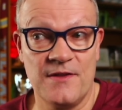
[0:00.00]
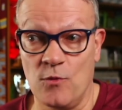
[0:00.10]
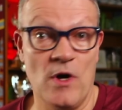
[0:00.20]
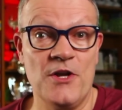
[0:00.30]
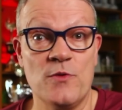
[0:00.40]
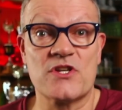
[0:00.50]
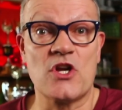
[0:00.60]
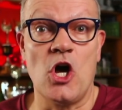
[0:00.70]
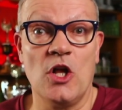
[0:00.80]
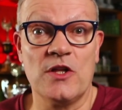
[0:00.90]
the one who was
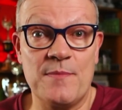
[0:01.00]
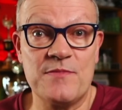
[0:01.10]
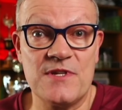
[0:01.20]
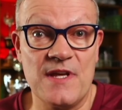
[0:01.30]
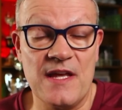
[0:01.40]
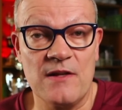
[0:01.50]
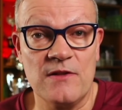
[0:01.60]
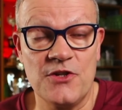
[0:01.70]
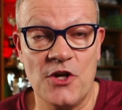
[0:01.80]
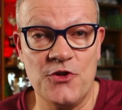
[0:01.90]
called up to
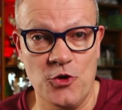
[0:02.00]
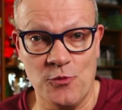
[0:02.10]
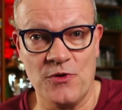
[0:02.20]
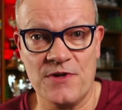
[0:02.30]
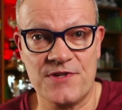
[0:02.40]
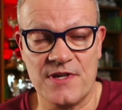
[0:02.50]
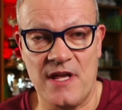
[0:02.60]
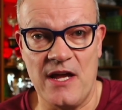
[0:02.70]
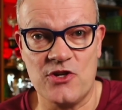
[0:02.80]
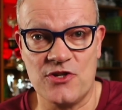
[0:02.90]
England on numerous
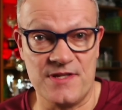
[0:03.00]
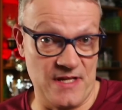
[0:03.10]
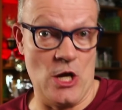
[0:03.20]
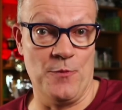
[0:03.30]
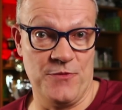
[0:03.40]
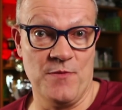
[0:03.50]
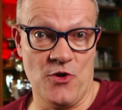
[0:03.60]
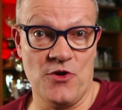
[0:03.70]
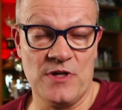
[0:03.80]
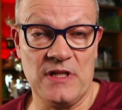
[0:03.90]
occasions and helped them
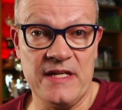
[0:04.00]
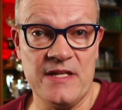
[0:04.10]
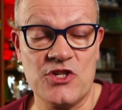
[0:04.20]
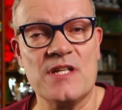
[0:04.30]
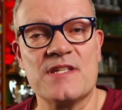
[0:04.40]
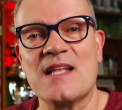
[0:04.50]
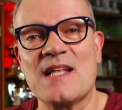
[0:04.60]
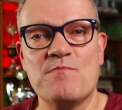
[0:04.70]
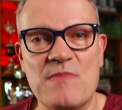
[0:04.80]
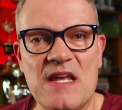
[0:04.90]
earn clean sheets.
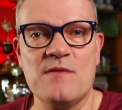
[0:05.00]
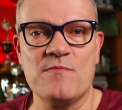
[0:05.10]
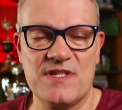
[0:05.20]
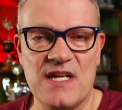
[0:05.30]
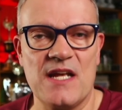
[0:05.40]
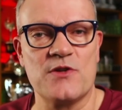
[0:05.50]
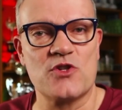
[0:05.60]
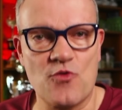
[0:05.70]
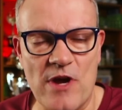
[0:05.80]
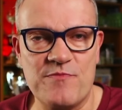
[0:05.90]
That's meat and potatoes,
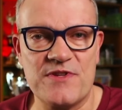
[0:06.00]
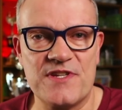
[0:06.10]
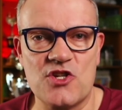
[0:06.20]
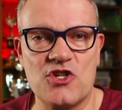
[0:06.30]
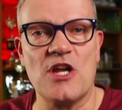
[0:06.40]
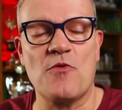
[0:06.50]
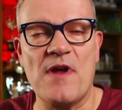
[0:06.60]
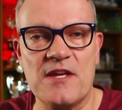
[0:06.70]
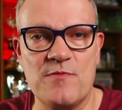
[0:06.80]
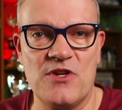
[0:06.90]
great positioning,
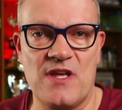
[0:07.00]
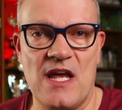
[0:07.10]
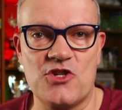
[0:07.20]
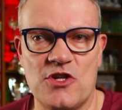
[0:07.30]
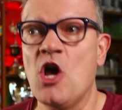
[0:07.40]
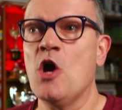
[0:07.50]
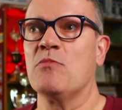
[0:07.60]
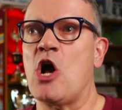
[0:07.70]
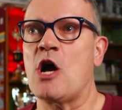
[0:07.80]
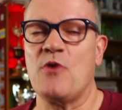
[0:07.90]
great communication,
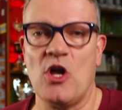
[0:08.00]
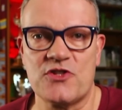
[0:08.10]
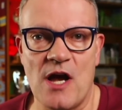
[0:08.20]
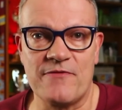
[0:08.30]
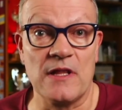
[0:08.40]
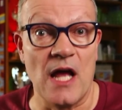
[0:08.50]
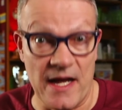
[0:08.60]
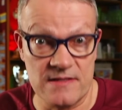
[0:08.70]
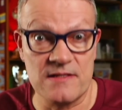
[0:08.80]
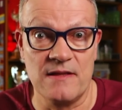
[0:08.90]
block balls off the
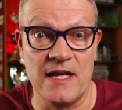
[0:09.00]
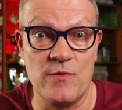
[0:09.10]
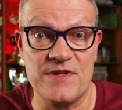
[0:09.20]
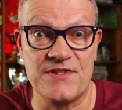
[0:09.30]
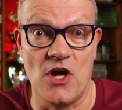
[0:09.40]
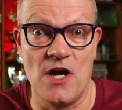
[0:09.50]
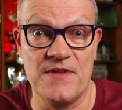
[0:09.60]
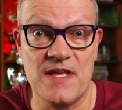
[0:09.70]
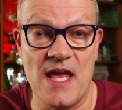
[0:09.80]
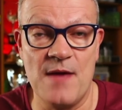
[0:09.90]
lines like we saw in
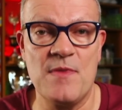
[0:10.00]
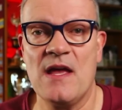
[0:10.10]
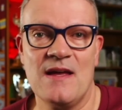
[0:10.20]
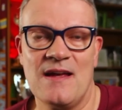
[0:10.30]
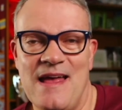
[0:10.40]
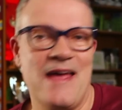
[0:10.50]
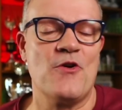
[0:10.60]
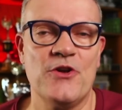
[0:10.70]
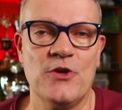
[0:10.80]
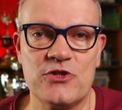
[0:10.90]
the game,
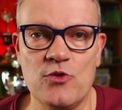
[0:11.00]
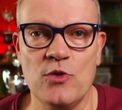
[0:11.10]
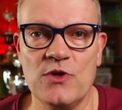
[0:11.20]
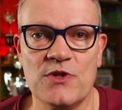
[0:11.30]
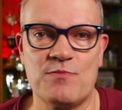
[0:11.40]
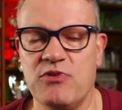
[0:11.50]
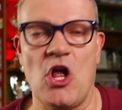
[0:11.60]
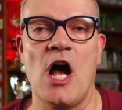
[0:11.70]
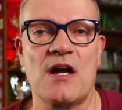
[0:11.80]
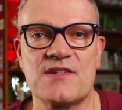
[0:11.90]
aerial duels,
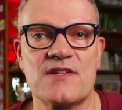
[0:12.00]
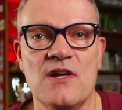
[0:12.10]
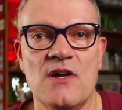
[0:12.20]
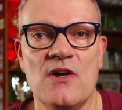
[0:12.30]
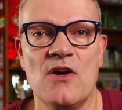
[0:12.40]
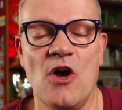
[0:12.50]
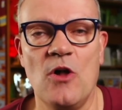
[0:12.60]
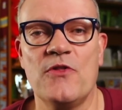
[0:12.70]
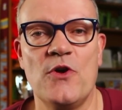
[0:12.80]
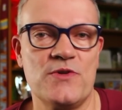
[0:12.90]
blocks,
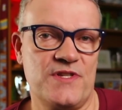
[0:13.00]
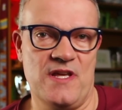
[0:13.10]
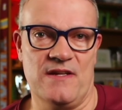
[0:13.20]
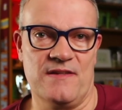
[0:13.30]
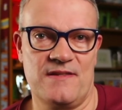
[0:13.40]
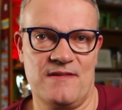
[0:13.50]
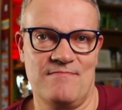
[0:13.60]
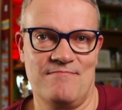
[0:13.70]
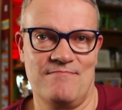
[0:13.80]
all those things.